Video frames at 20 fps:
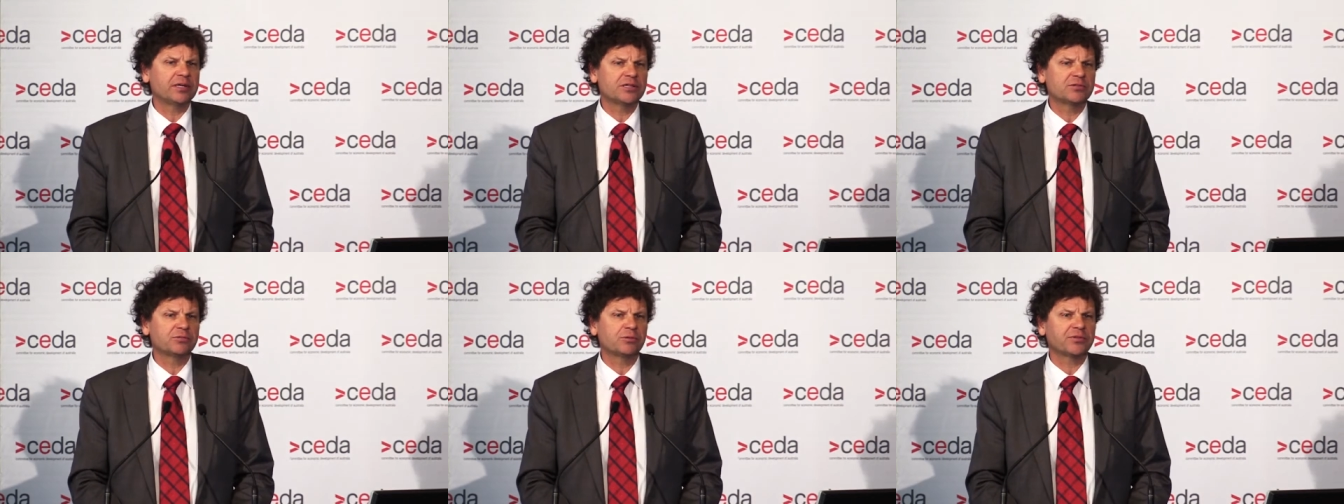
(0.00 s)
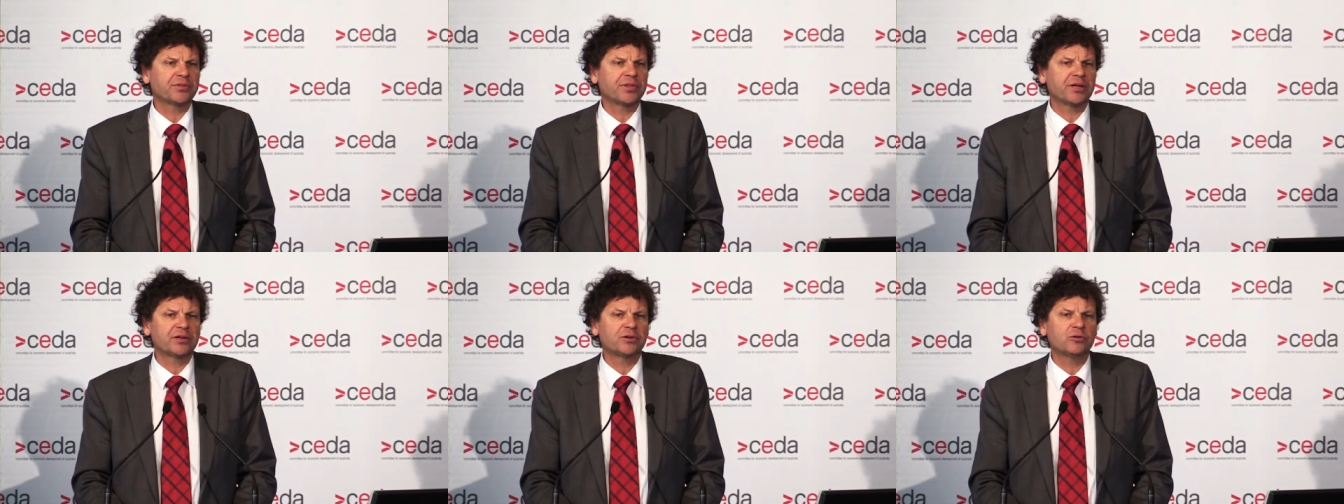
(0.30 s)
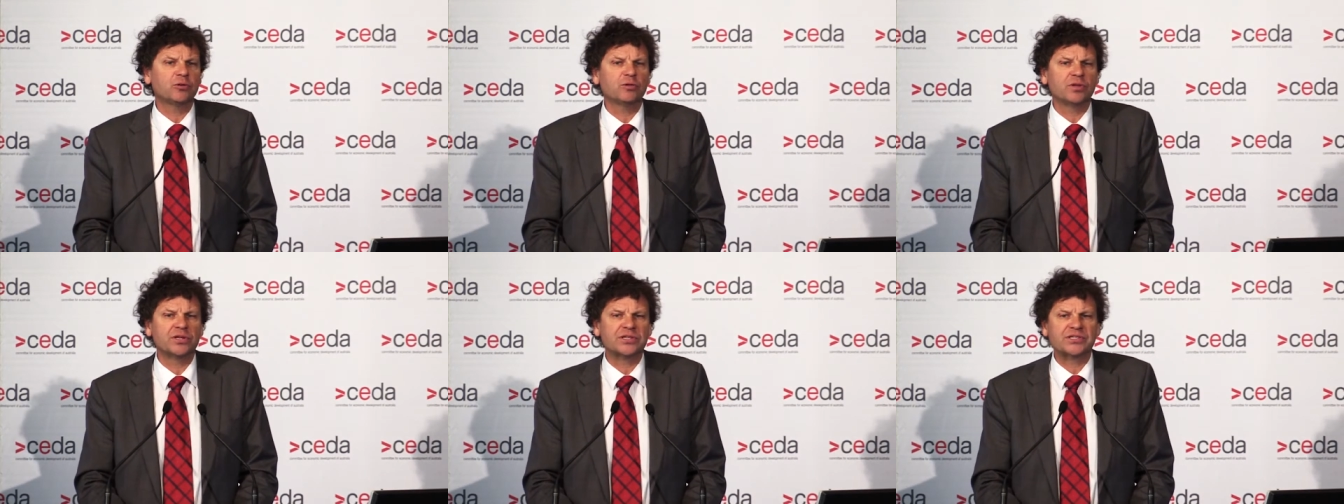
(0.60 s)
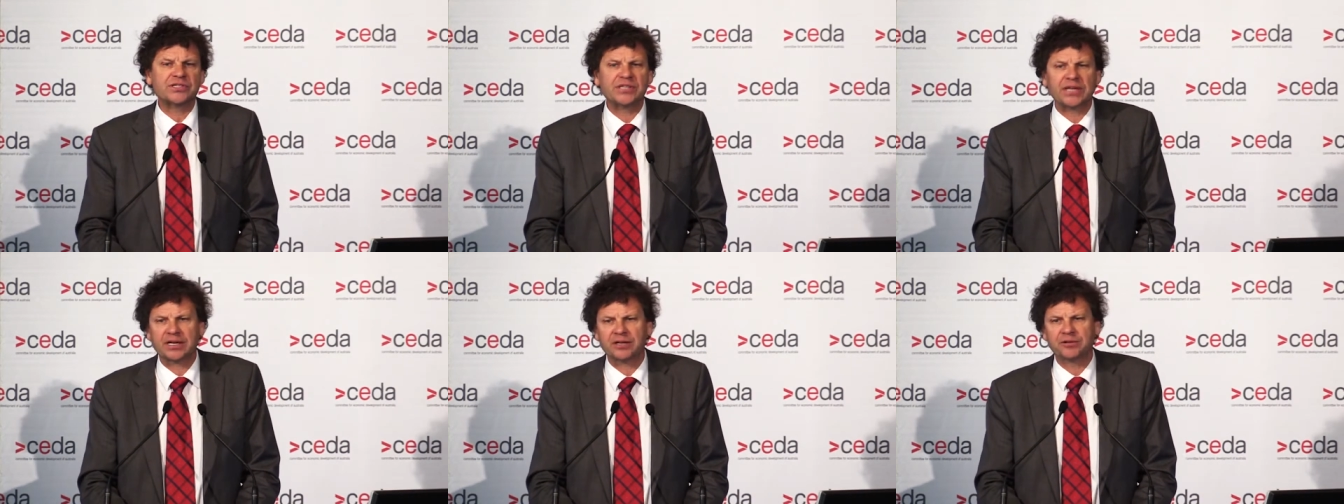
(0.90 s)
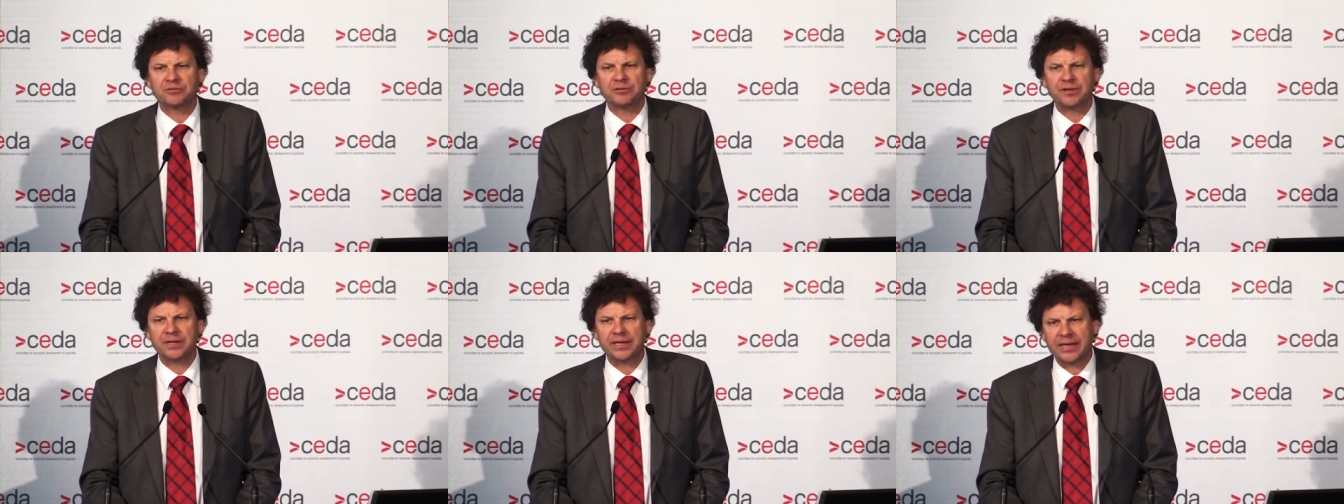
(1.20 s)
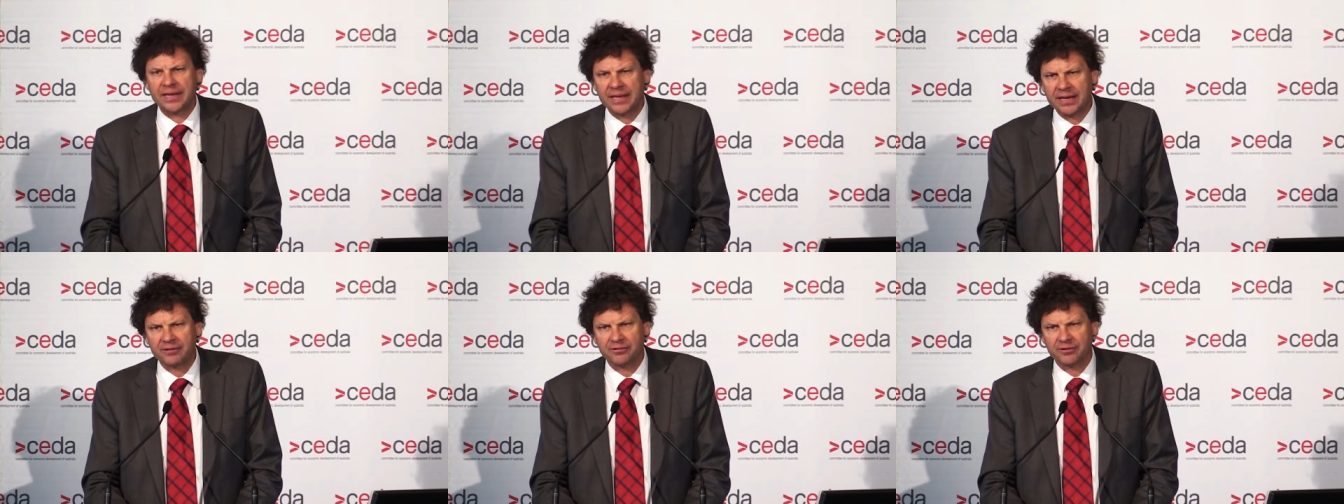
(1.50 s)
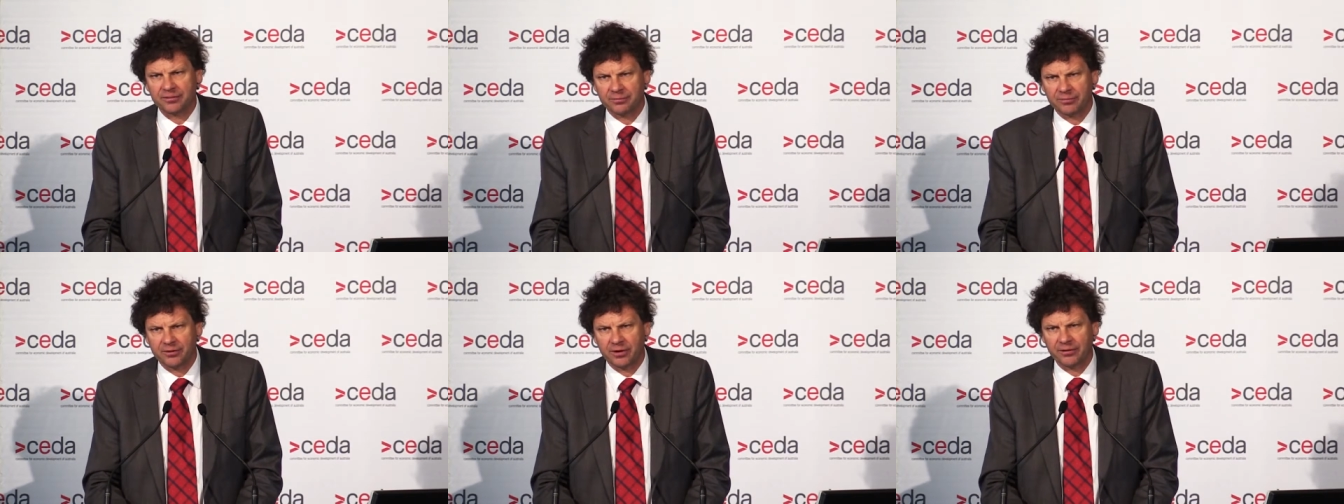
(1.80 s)
is what they call the secondary
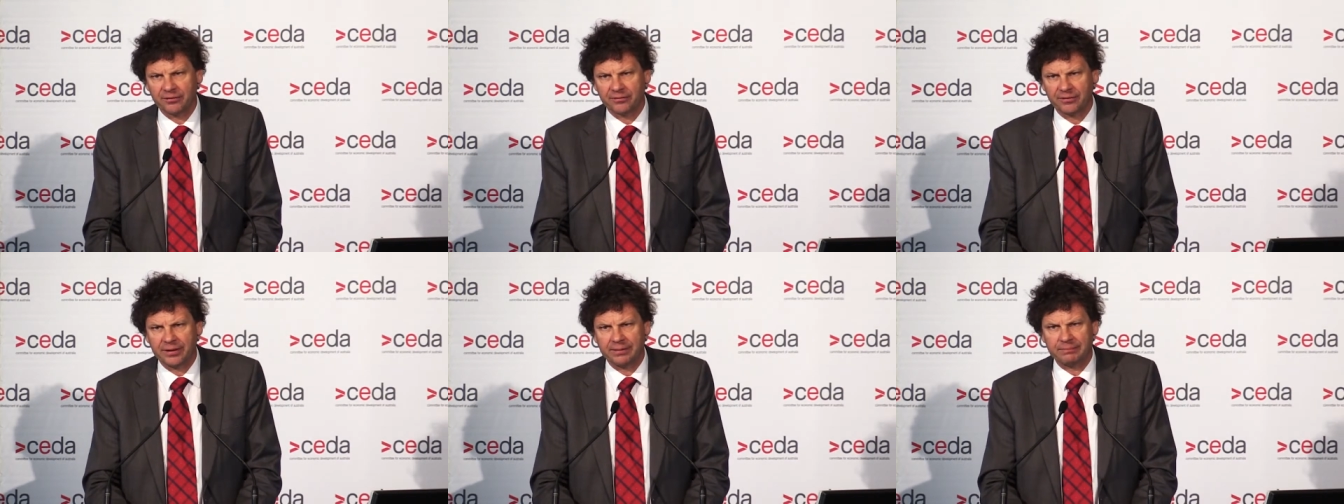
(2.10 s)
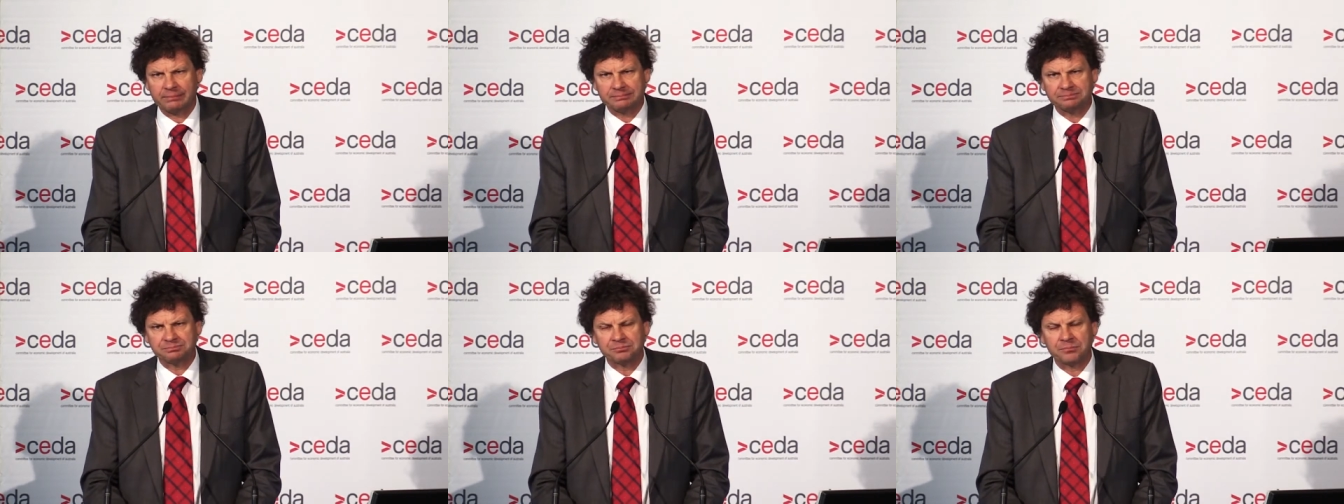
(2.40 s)
carer program.